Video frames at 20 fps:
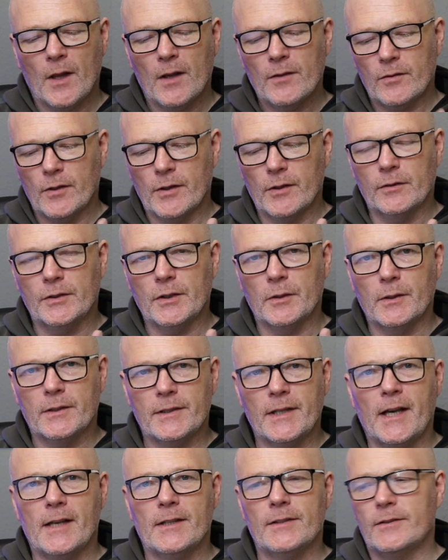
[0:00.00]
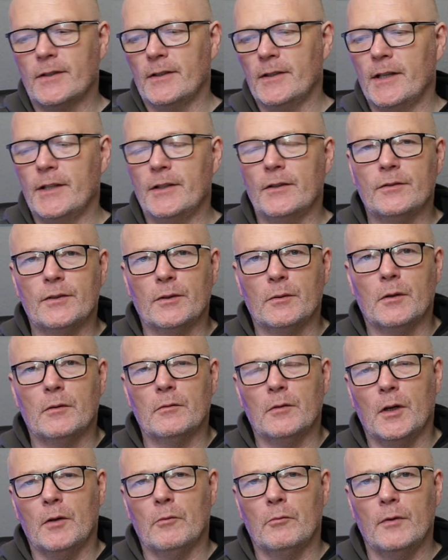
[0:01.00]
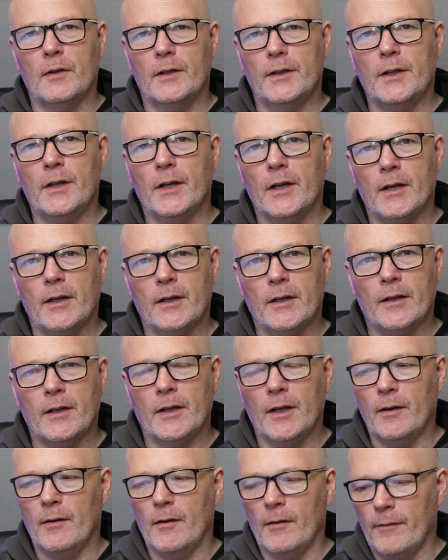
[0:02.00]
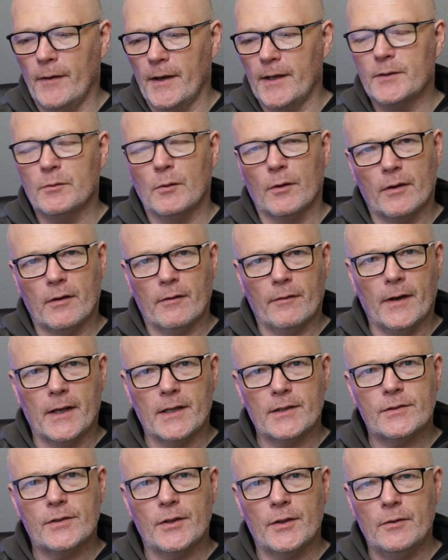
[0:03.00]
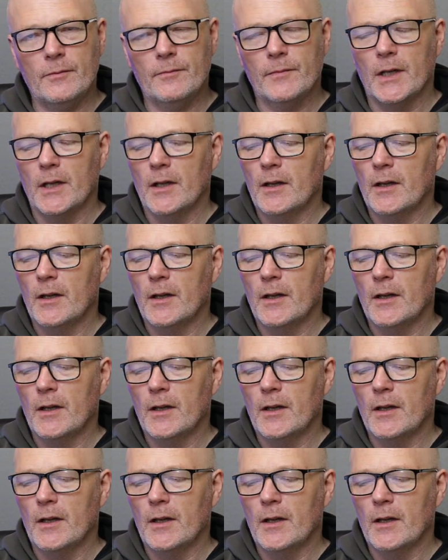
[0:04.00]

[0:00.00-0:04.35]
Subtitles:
So you'll do a test, and then you'll do a phase 1 and a phase 2,